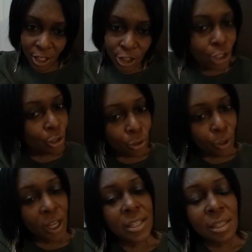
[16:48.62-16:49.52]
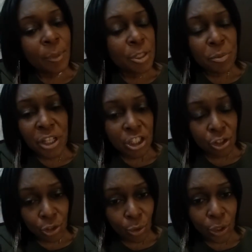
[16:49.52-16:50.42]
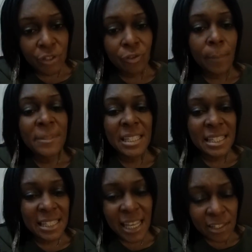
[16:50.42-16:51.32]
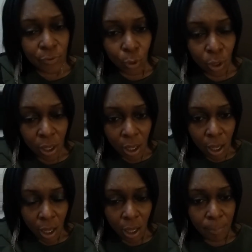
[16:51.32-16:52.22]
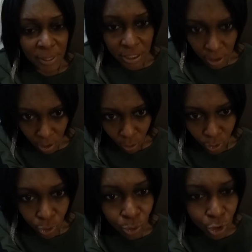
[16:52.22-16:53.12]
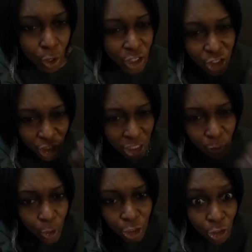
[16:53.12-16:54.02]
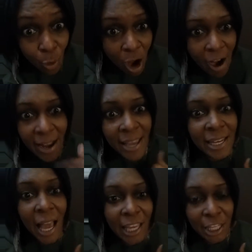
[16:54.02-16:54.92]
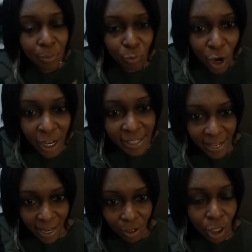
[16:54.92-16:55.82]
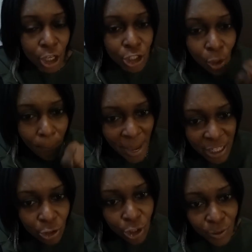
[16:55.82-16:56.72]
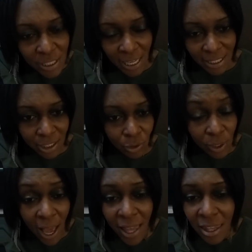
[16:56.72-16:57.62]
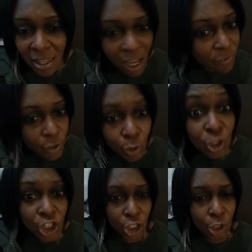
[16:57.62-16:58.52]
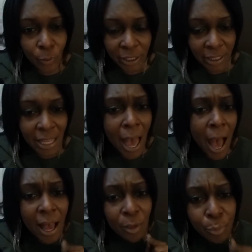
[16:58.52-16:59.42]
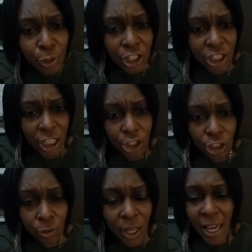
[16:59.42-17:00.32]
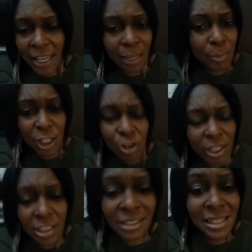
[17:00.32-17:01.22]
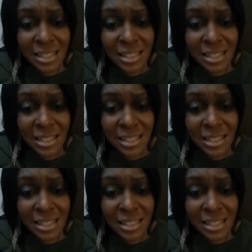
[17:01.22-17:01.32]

you some inspirational stories from successful business owners who started just where you are and I am right now. So make sure you stay tuned. I love you genuinely. I appreciate you. And I'm not trying to